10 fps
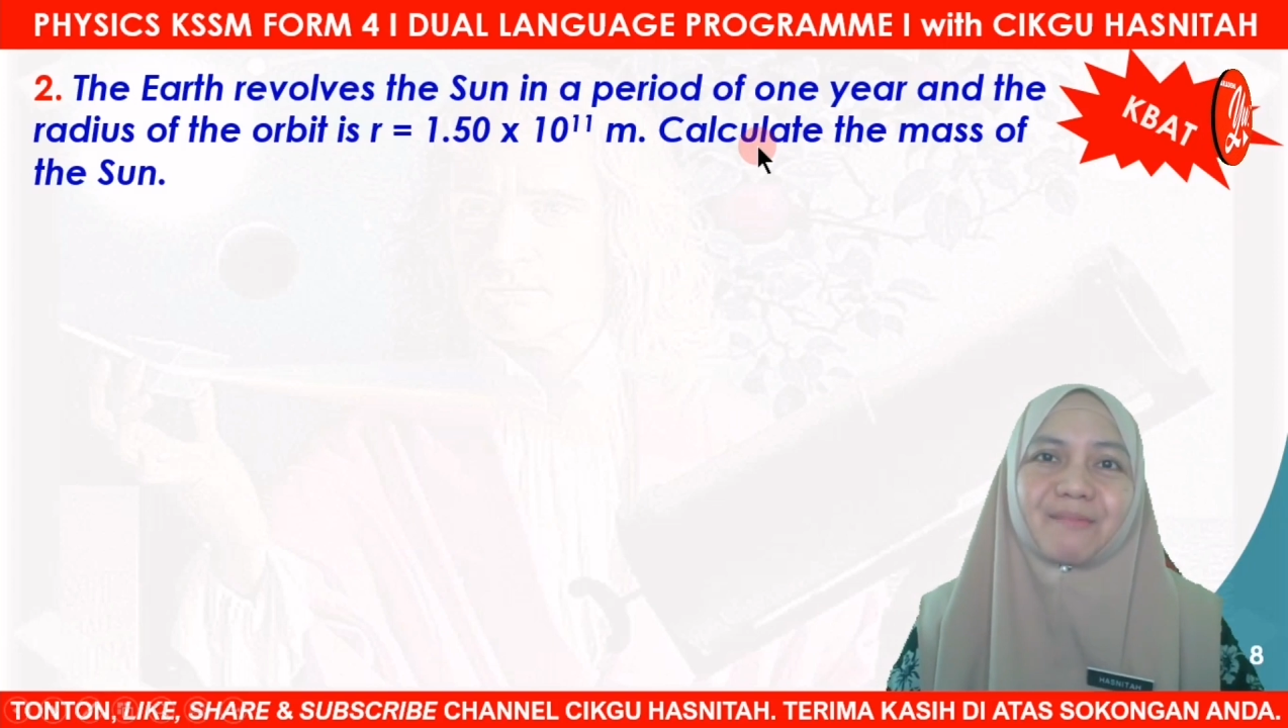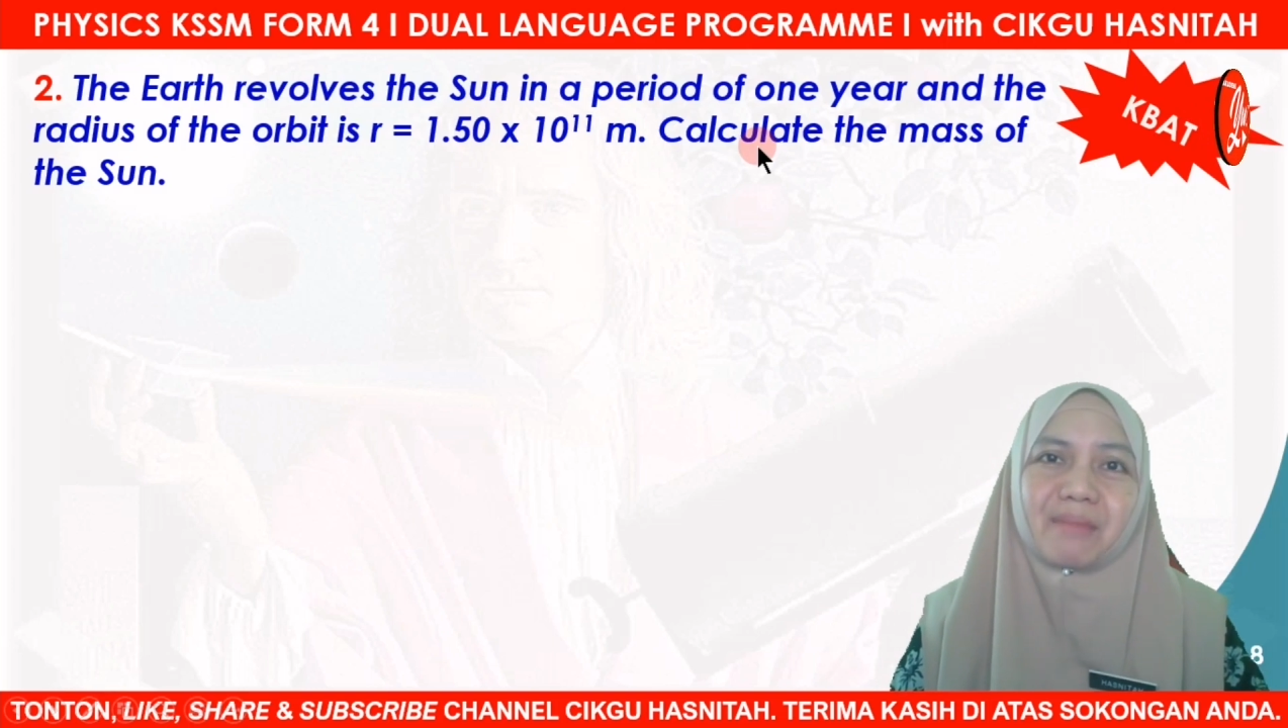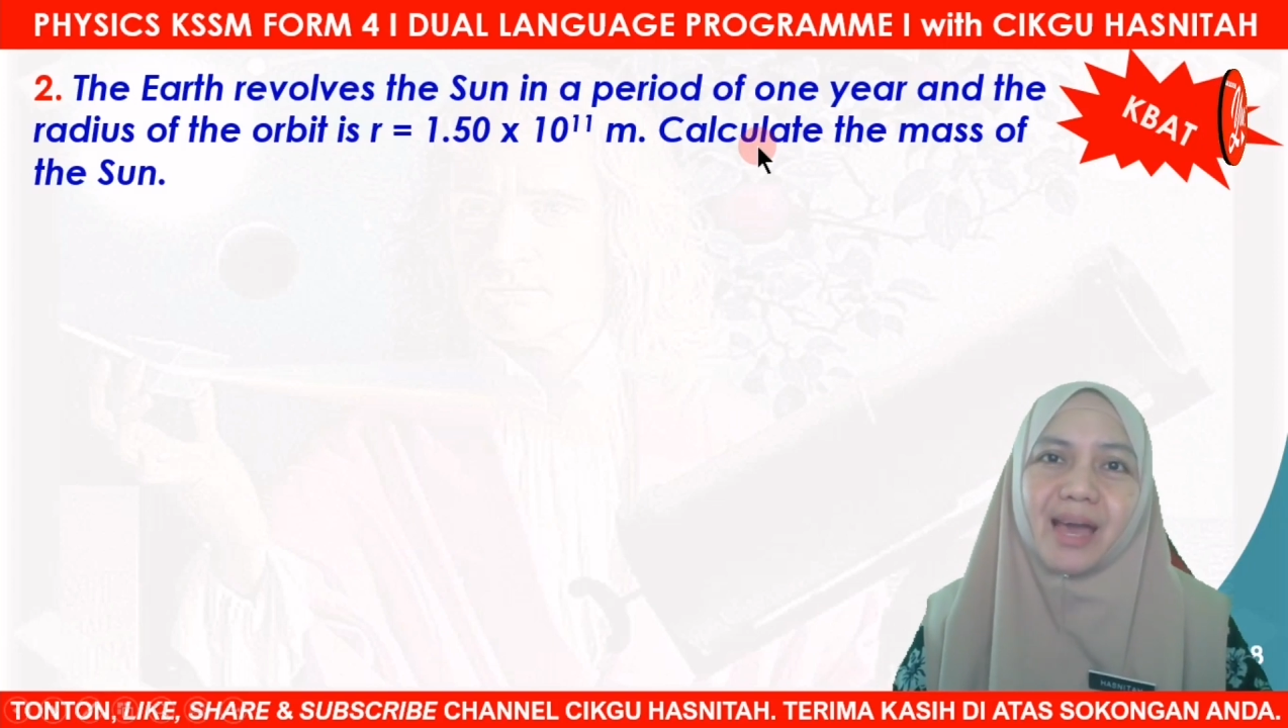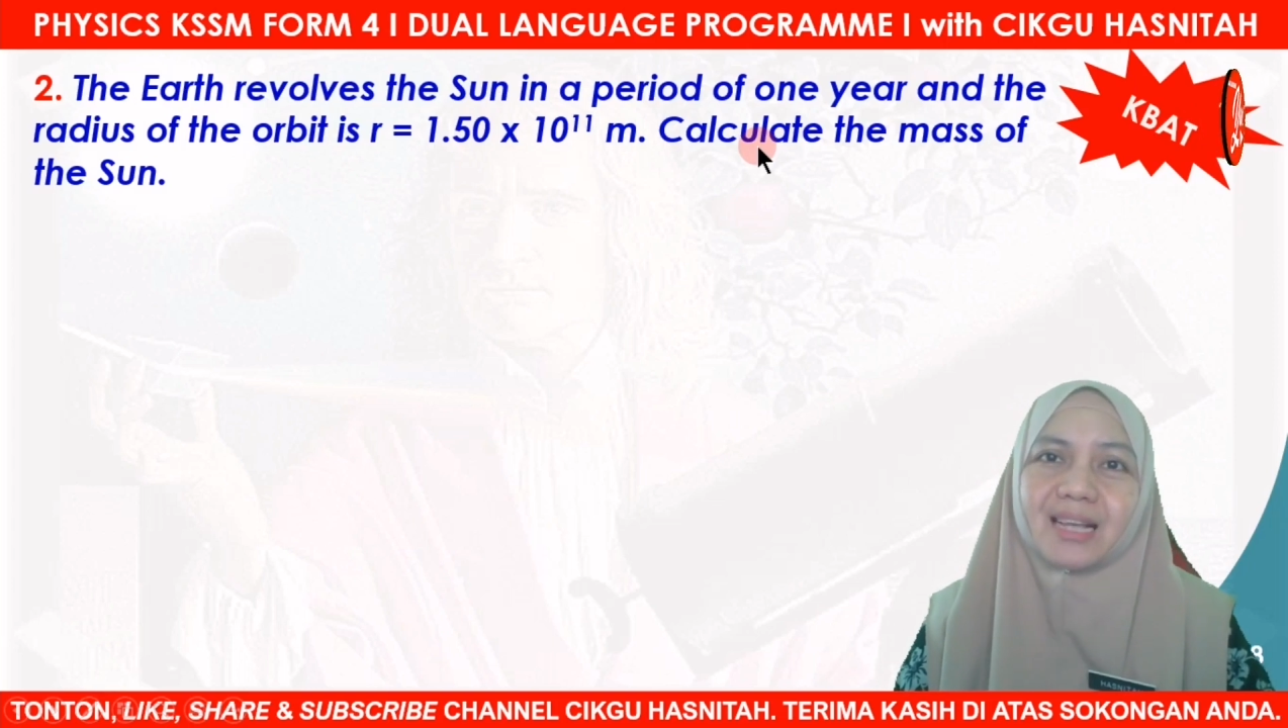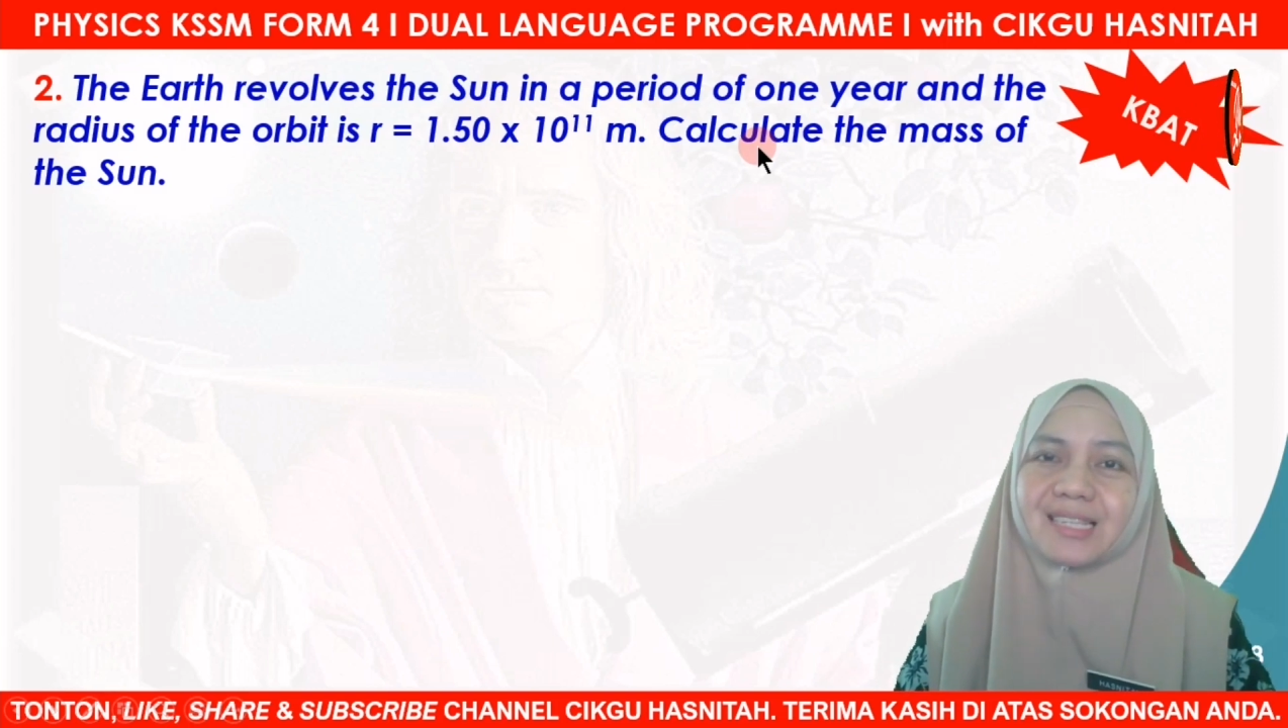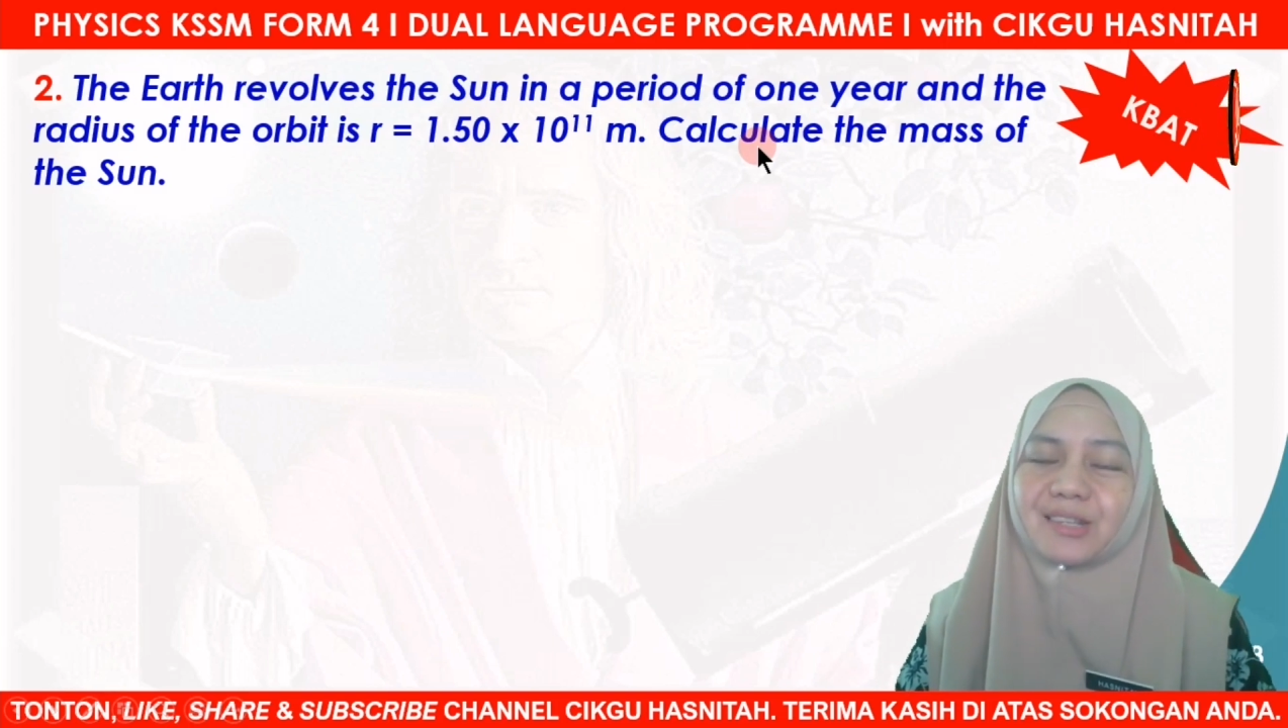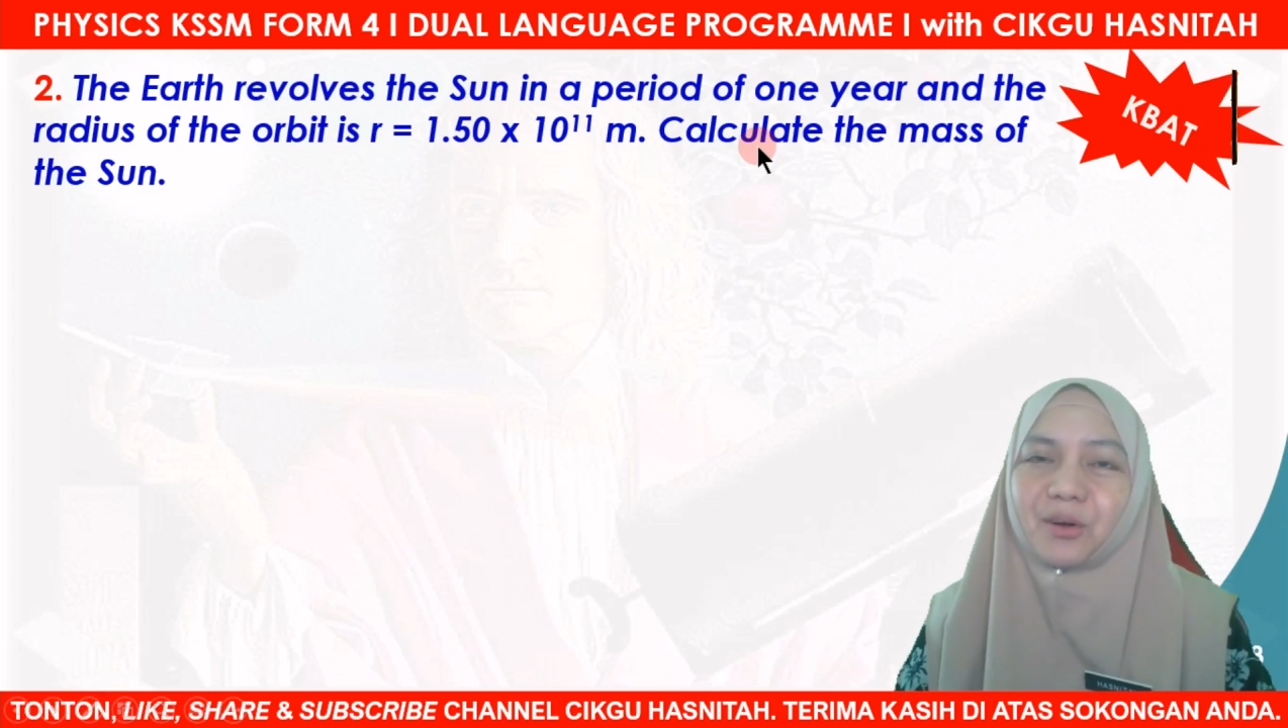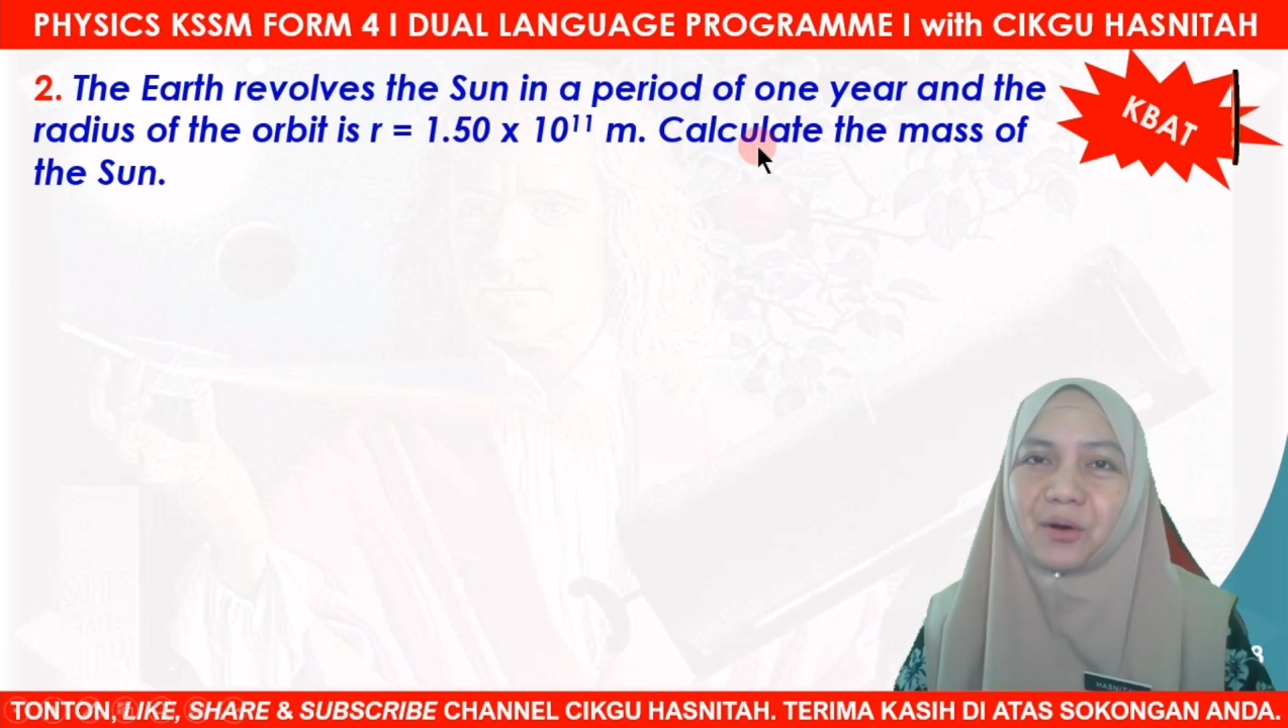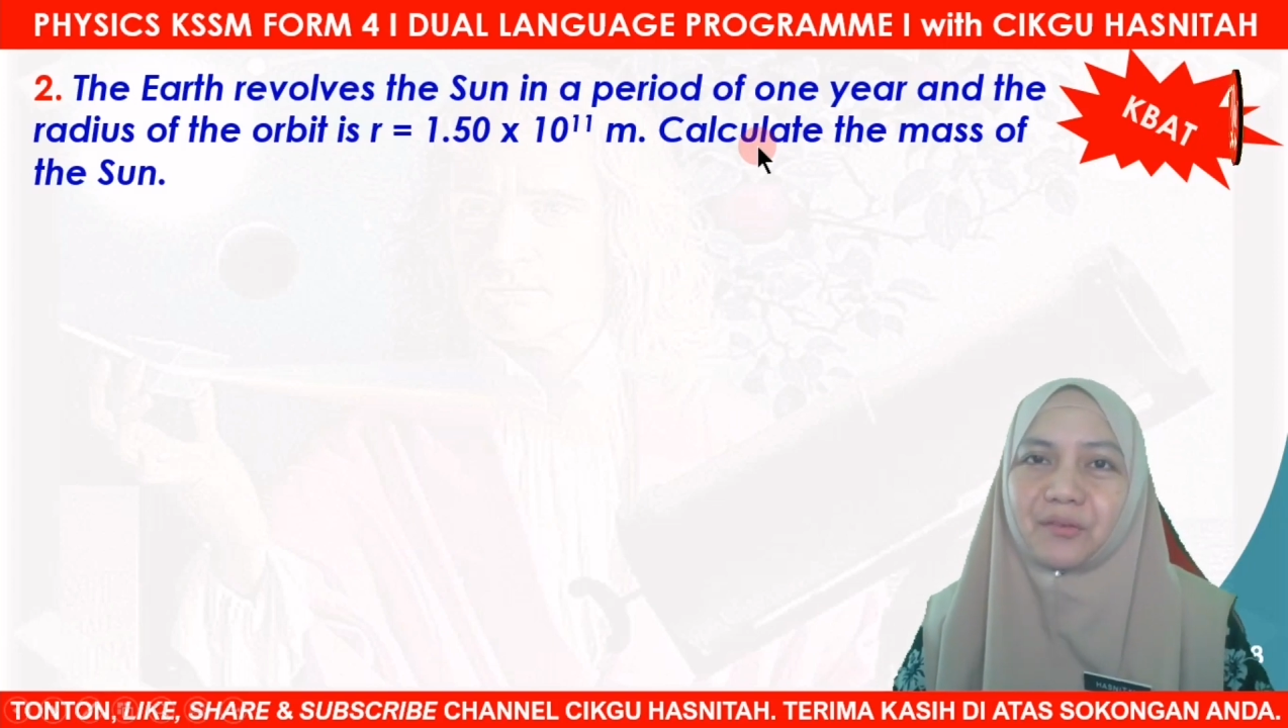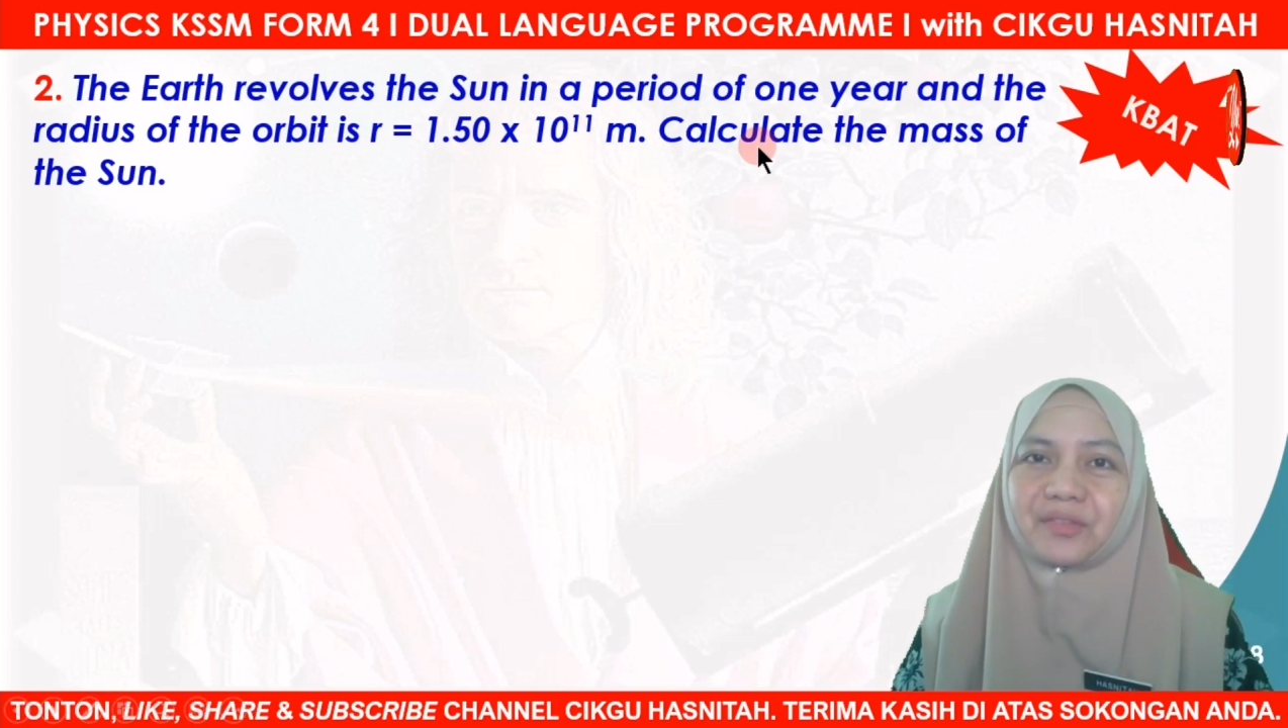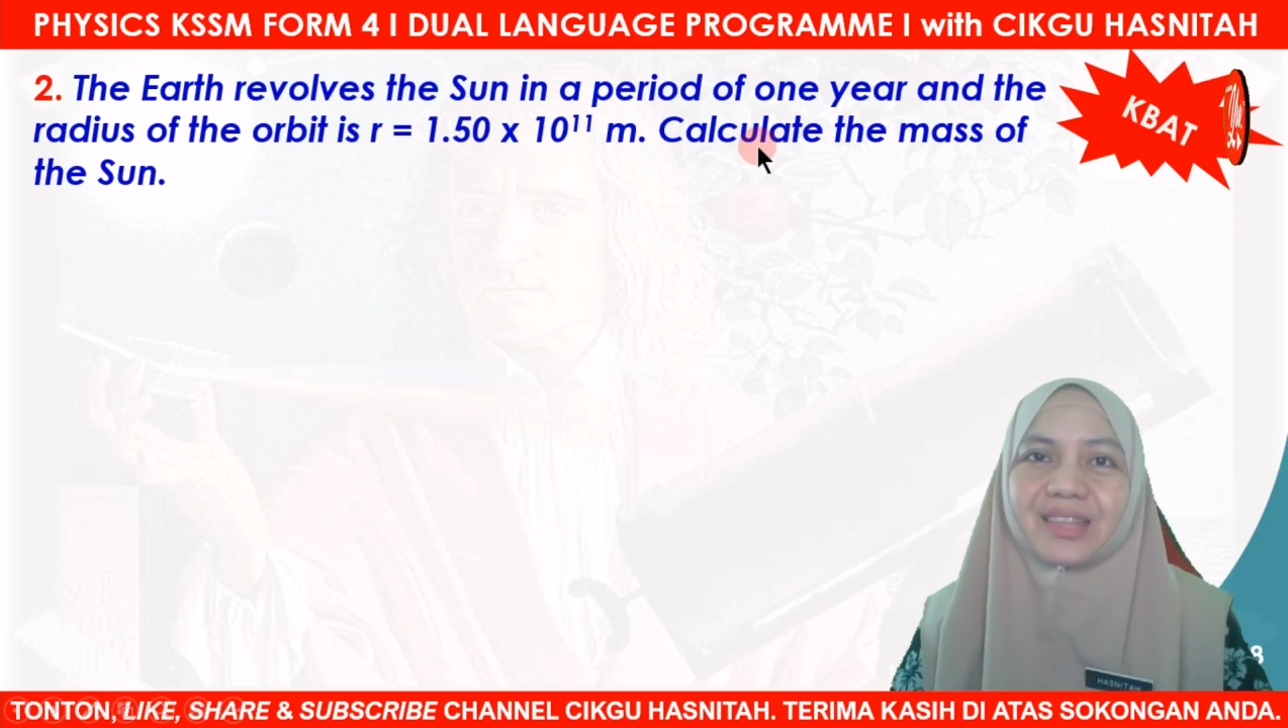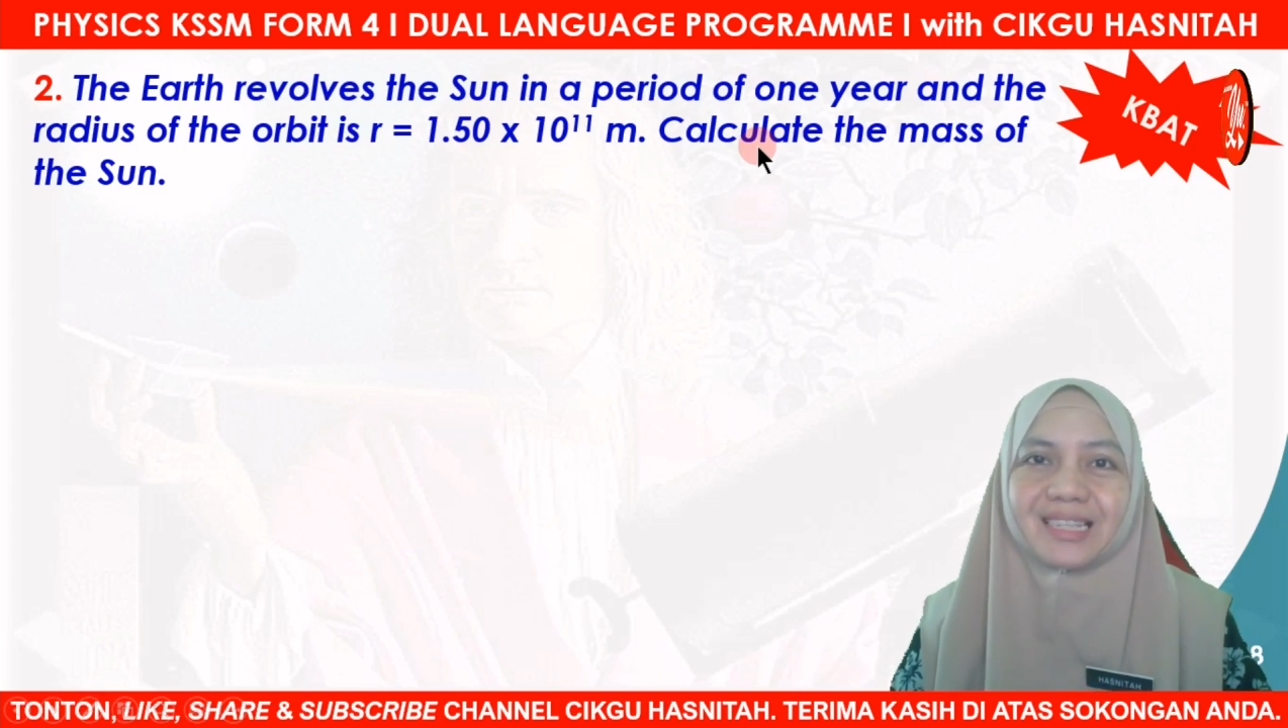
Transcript: mass of